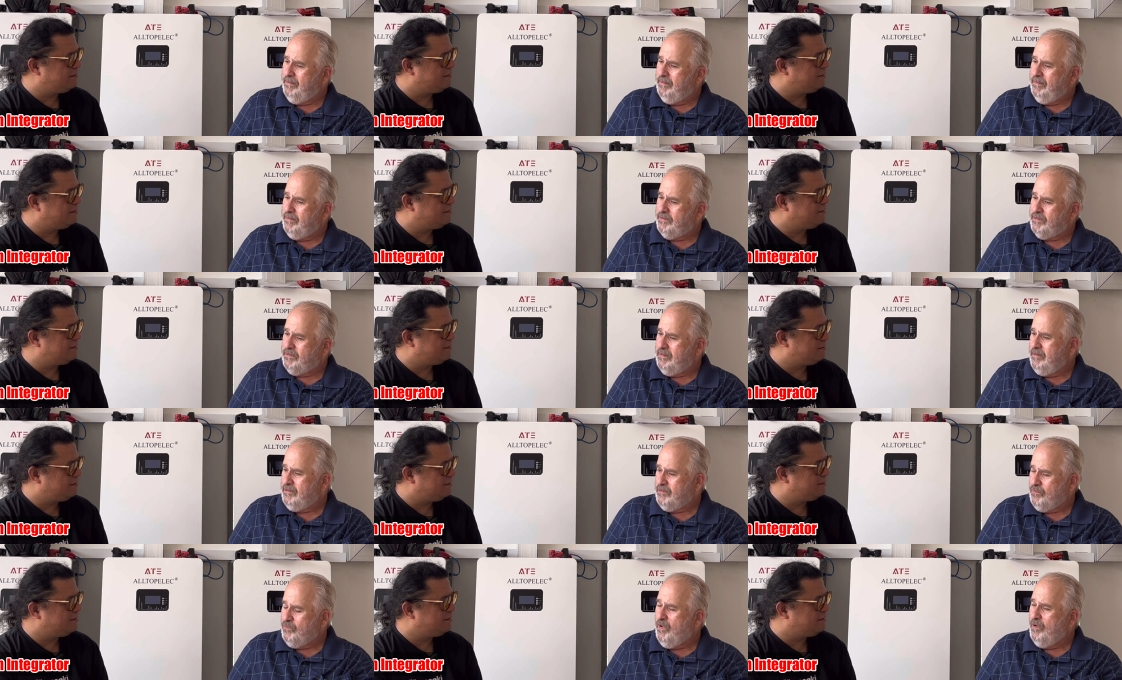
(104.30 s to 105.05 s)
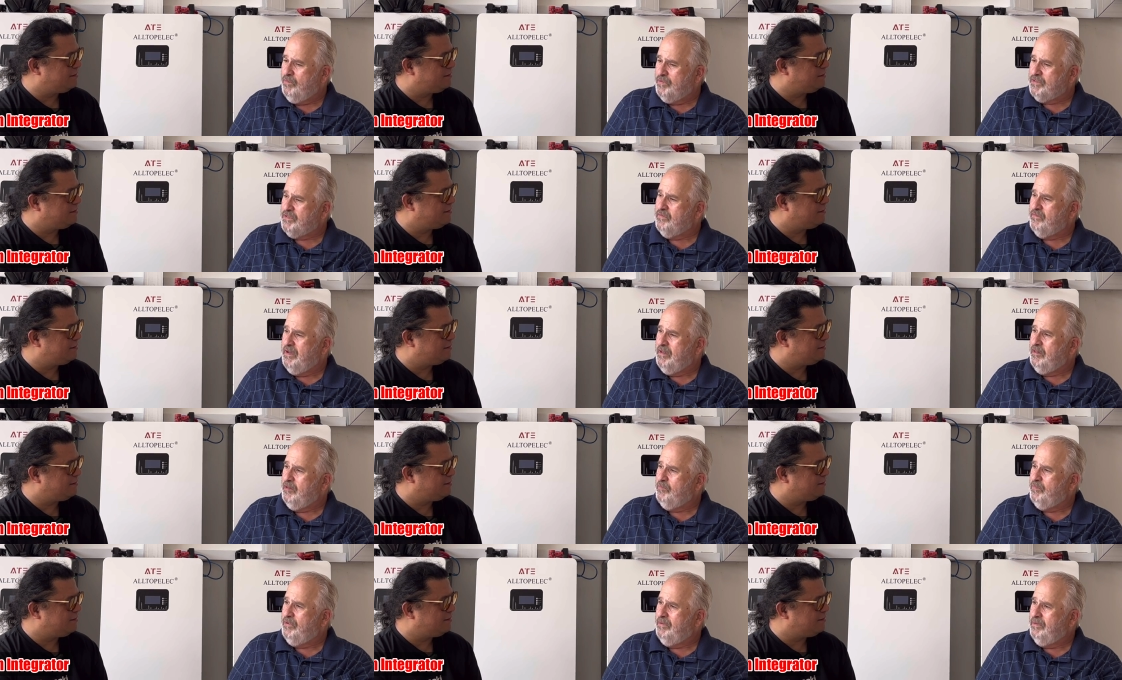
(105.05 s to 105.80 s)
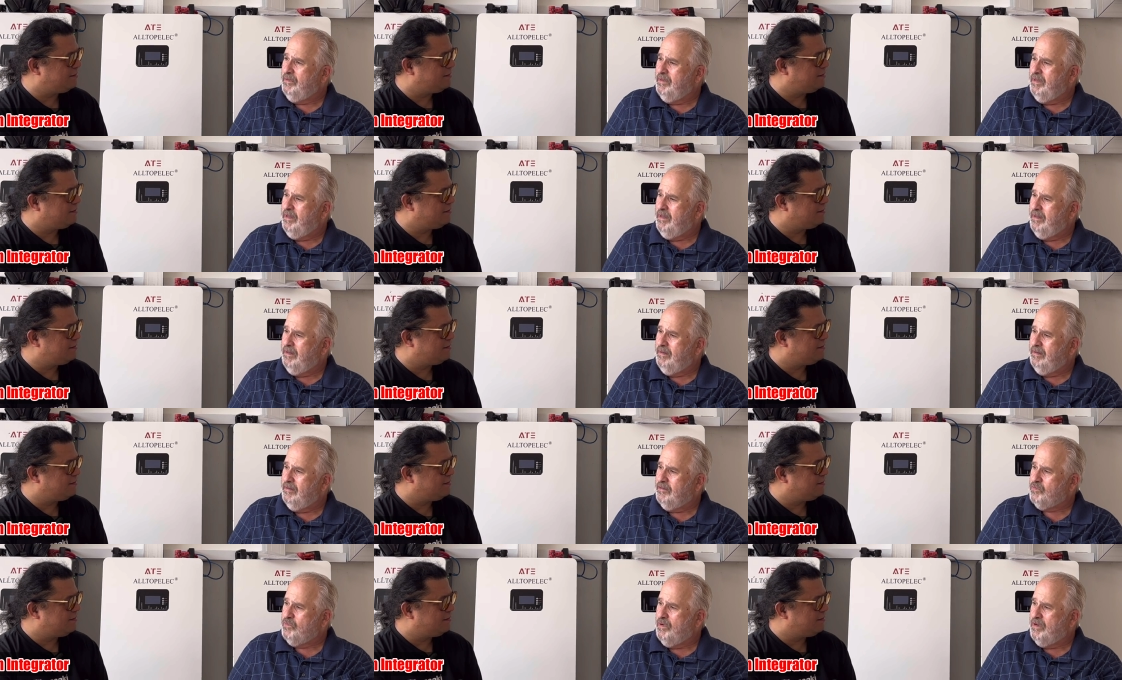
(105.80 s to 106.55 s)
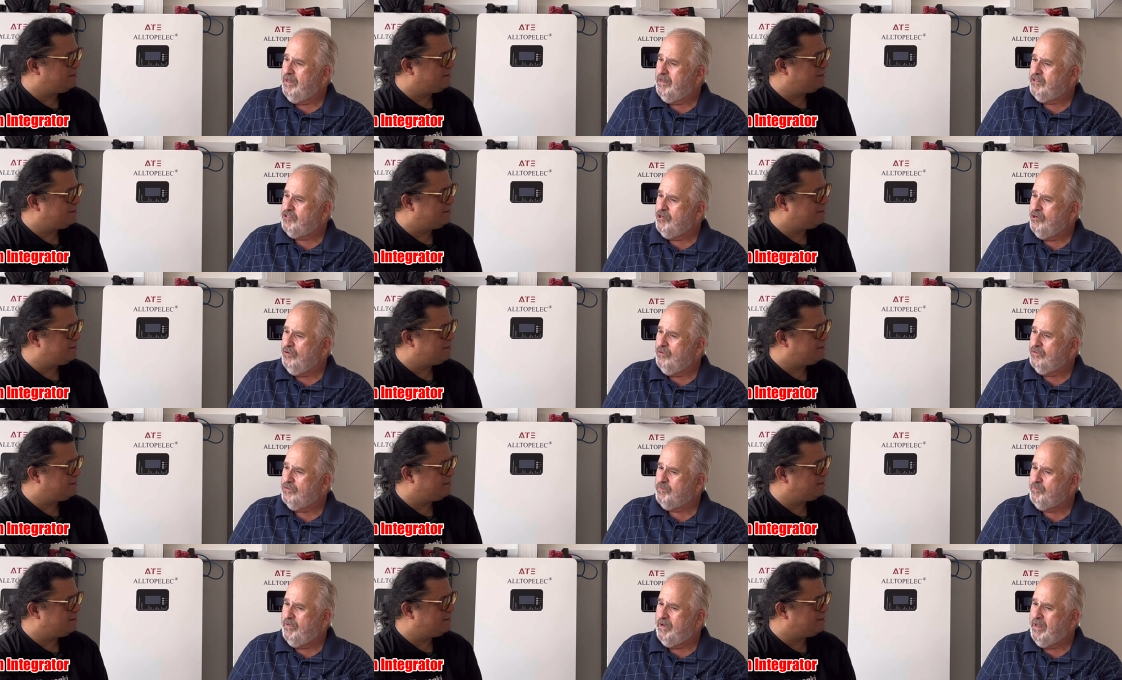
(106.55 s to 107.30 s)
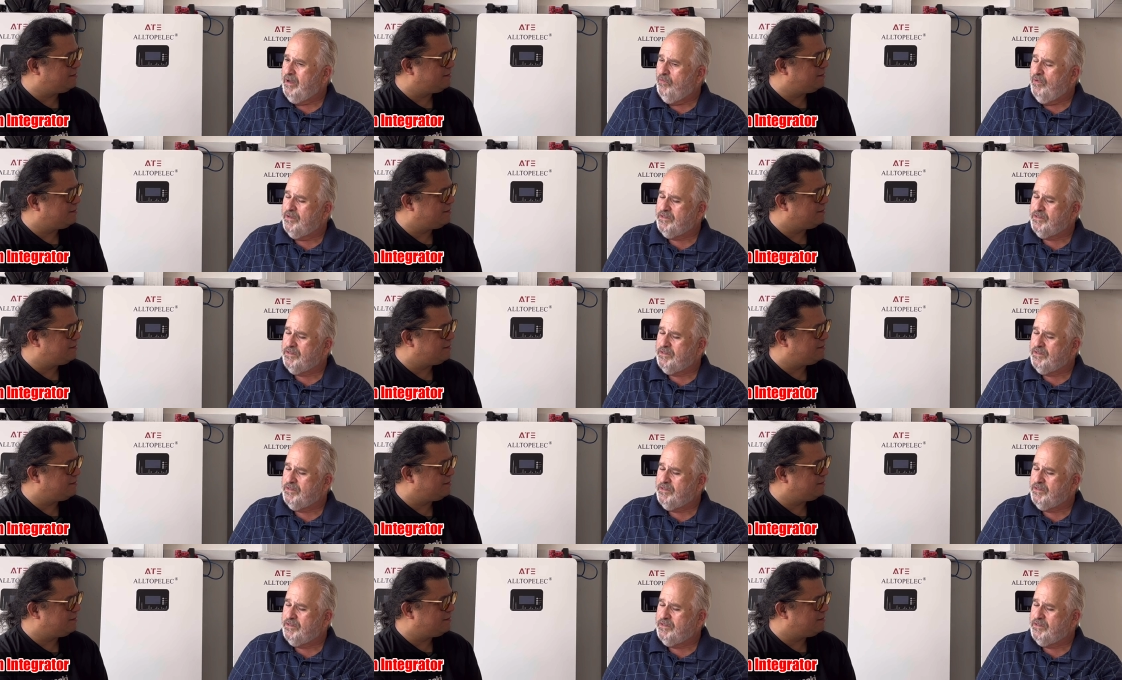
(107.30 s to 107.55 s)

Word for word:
Speaker 1: it's, it's what was available, and it's what I chose, but I